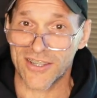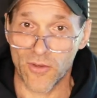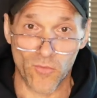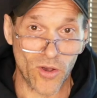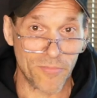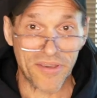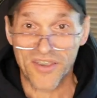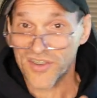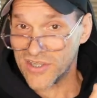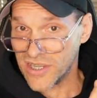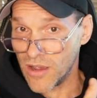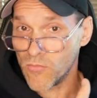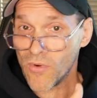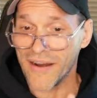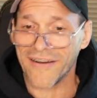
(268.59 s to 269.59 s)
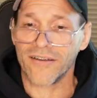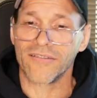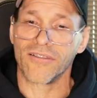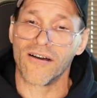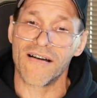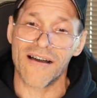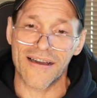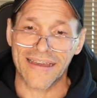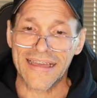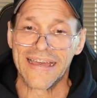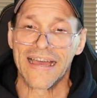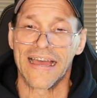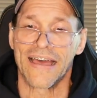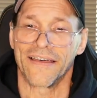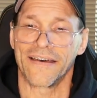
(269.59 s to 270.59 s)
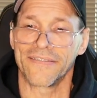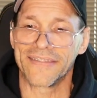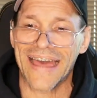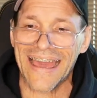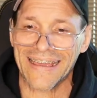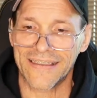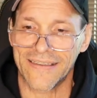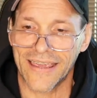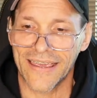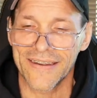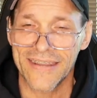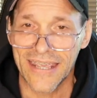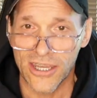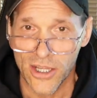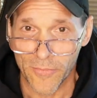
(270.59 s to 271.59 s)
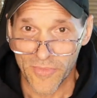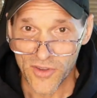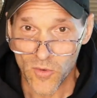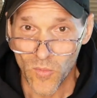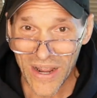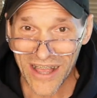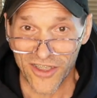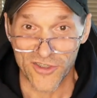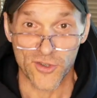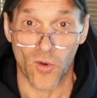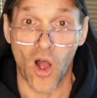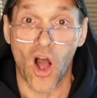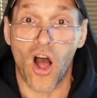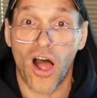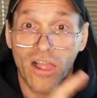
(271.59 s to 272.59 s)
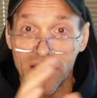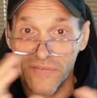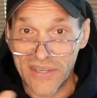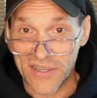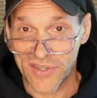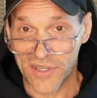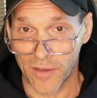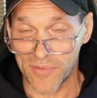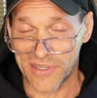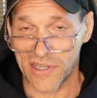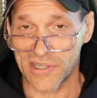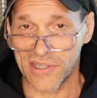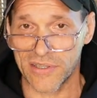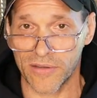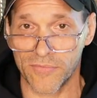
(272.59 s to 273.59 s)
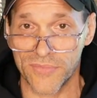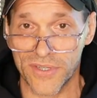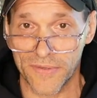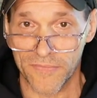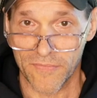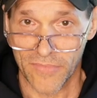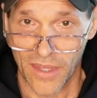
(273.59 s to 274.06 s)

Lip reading: And we'll be somewhere along on that continuum as well. And so all of these subsystems